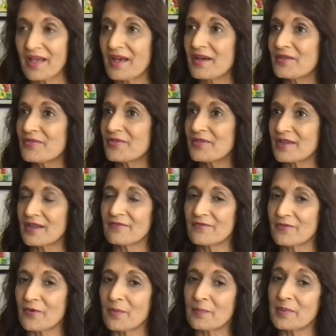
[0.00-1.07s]
and
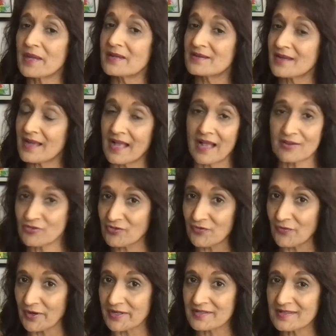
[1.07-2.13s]
therefore paid cash
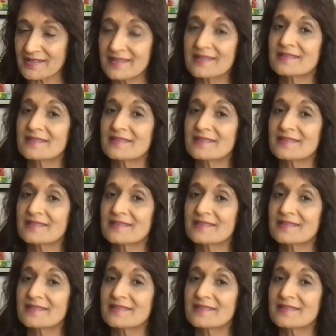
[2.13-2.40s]
for it,